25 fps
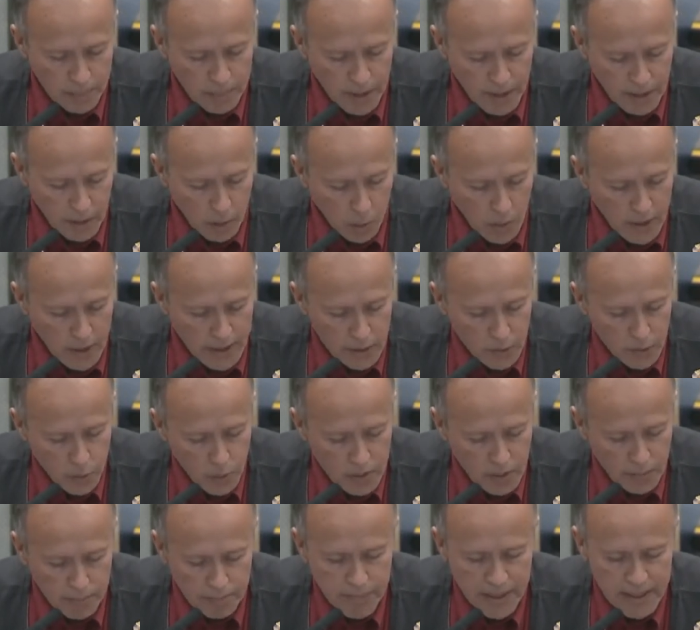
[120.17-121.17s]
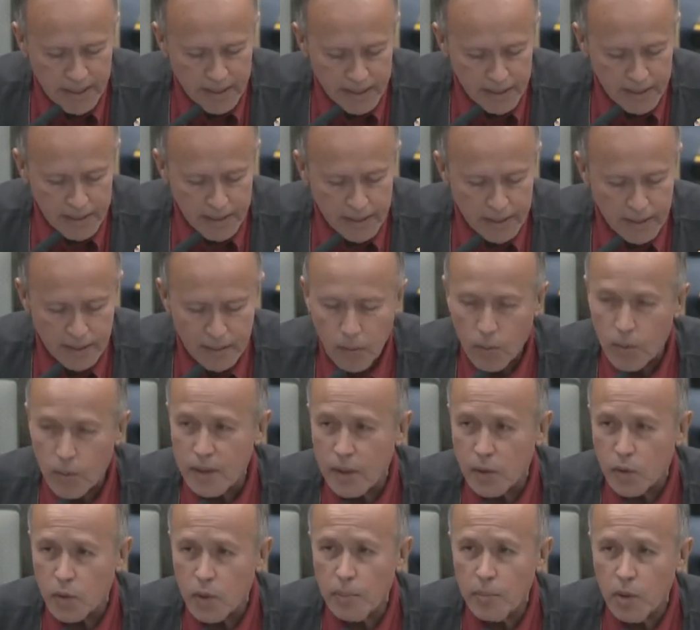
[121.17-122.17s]
about a week's worth of business
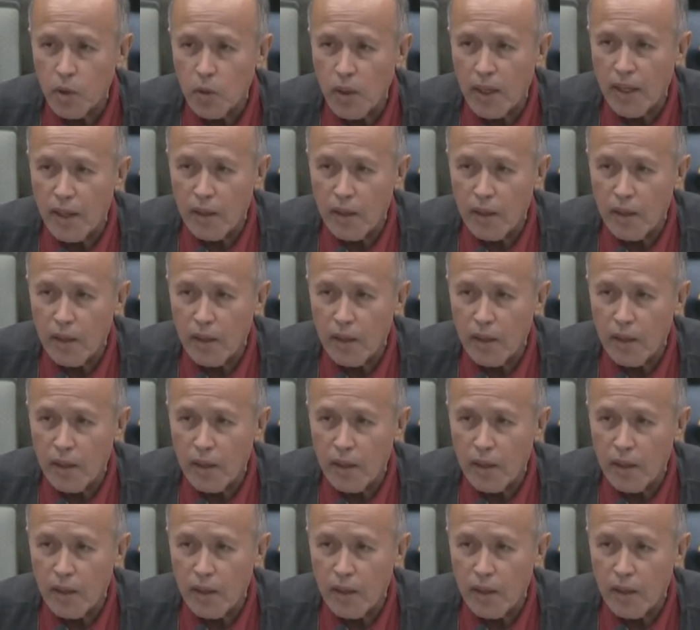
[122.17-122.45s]
when the criminal